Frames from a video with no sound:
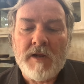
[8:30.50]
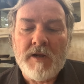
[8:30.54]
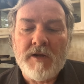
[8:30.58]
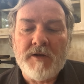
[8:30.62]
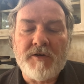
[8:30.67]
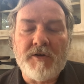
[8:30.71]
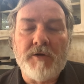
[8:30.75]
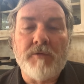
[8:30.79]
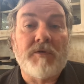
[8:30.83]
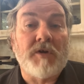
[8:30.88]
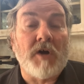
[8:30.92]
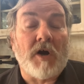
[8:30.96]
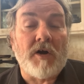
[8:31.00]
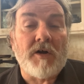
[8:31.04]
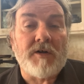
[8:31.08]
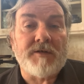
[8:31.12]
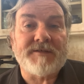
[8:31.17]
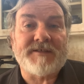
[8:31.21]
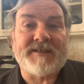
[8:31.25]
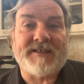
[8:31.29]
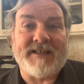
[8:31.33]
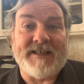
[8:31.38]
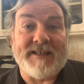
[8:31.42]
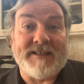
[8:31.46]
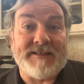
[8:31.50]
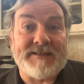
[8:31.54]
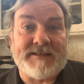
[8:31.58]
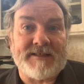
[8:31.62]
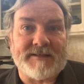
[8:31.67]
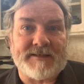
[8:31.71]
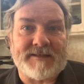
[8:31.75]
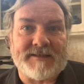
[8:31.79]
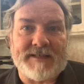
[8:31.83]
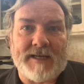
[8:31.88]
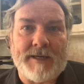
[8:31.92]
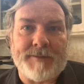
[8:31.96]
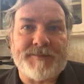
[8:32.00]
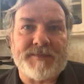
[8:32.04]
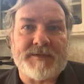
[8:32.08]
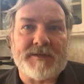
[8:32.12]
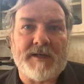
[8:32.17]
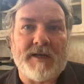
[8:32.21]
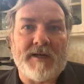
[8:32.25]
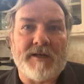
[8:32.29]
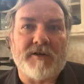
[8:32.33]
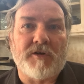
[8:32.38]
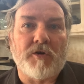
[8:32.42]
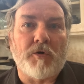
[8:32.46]
You can't intercept
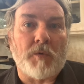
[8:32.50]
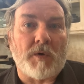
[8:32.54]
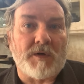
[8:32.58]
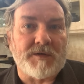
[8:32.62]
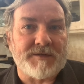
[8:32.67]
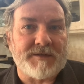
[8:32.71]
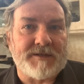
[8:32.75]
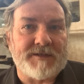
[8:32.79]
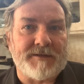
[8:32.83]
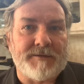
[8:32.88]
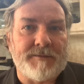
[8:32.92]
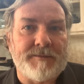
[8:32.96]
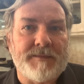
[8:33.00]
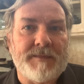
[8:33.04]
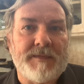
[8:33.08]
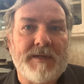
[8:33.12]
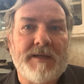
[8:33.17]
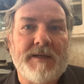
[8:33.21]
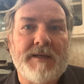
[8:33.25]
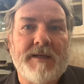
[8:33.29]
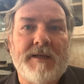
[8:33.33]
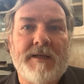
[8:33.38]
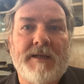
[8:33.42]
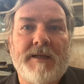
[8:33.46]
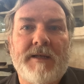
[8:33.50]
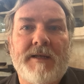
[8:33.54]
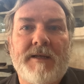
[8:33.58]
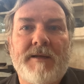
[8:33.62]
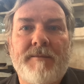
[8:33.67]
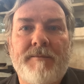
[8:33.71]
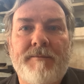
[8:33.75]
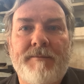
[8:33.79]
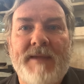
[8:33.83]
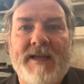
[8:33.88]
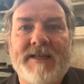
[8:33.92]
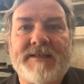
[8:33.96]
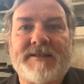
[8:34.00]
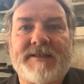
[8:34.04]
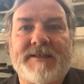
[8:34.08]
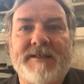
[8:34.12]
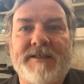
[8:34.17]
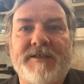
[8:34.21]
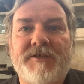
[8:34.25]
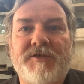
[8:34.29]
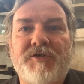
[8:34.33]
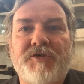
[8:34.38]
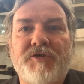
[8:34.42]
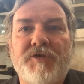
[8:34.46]
a quantum
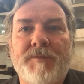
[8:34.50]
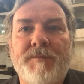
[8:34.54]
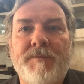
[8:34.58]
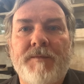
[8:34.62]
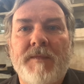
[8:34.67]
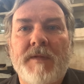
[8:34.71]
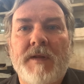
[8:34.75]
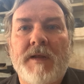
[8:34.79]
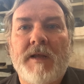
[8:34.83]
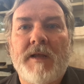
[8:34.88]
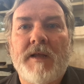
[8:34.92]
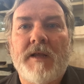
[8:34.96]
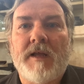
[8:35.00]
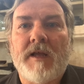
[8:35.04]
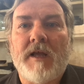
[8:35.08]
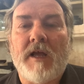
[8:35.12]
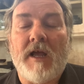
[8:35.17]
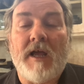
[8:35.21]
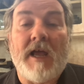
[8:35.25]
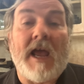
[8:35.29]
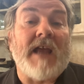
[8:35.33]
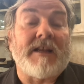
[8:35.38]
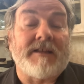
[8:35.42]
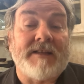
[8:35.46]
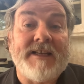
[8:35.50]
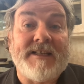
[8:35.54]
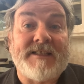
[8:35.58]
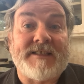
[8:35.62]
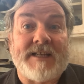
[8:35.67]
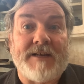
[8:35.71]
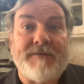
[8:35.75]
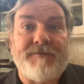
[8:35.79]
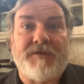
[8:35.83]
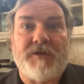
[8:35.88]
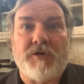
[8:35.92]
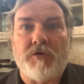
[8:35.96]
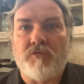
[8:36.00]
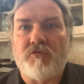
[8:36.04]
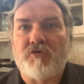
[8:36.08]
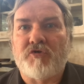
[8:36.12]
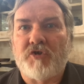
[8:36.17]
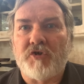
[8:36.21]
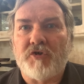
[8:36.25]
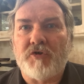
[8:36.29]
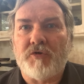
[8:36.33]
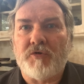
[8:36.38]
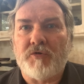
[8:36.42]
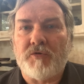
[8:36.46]
message. At least if you
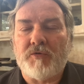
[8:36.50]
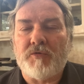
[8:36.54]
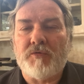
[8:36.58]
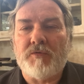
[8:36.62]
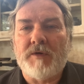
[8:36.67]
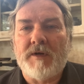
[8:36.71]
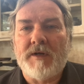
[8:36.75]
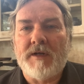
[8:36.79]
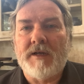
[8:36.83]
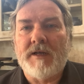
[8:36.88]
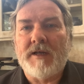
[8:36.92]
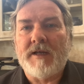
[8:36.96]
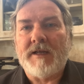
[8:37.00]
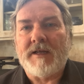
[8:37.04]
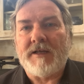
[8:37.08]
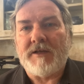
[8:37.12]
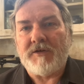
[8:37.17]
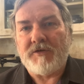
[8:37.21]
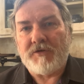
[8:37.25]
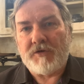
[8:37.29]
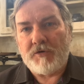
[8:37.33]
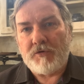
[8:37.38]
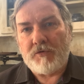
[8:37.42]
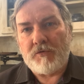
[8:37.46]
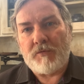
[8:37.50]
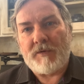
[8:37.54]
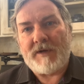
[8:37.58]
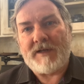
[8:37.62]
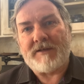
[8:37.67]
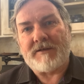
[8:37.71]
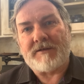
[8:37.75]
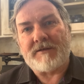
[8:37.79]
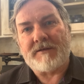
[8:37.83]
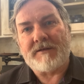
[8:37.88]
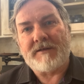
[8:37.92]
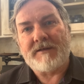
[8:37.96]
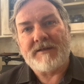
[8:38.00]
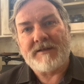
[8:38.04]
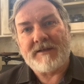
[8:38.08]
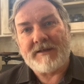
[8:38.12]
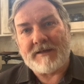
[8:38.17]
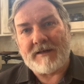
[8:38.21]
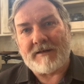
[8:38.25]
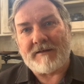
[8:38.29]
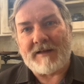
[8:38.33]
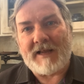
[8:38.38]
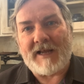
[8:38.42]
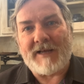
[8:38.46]
do, you will
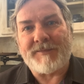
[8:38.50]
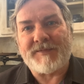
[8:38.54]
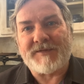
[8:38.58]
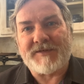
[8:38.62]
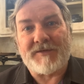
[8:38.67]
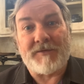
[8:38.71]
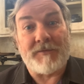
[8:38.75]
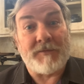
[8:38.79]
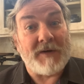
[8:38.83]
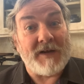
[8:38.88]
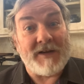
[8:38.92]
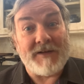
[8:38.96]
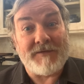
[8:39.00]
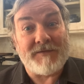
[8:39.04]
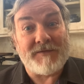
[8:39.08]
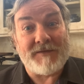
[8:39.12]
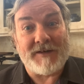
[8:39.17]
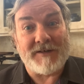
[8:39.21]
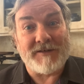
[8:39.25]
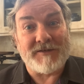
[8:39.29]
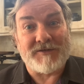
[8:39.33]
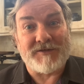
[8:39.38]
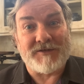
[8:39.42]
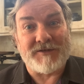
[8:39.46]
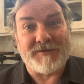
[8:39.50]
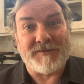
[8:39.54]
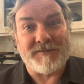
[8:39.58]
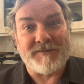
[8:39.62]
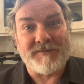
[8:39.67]
collapse the wave function.